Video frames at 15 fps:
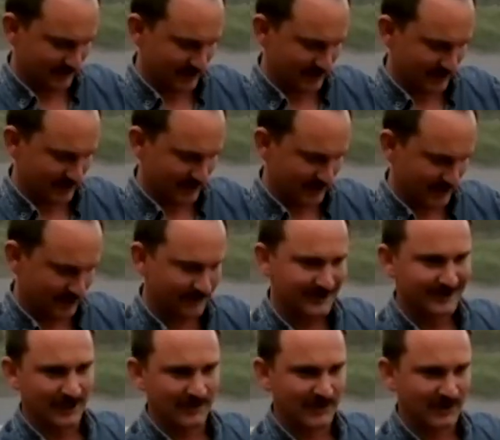Well,
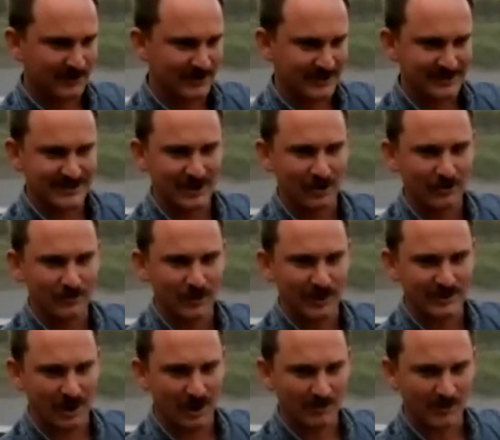if you didn't tell
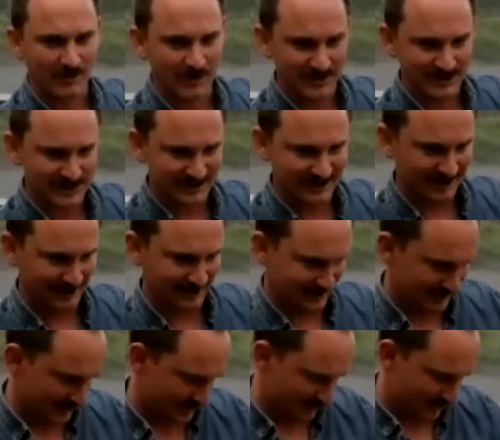them what time it was,
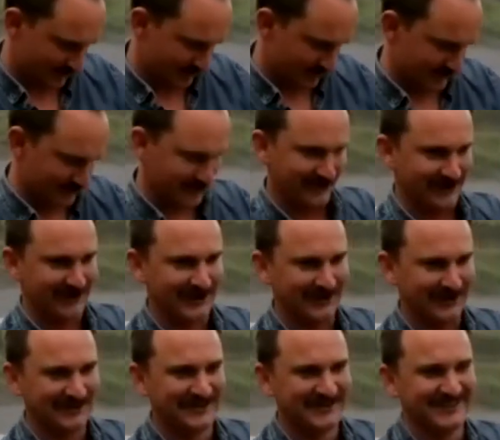Charlie, they probably wouldn't know.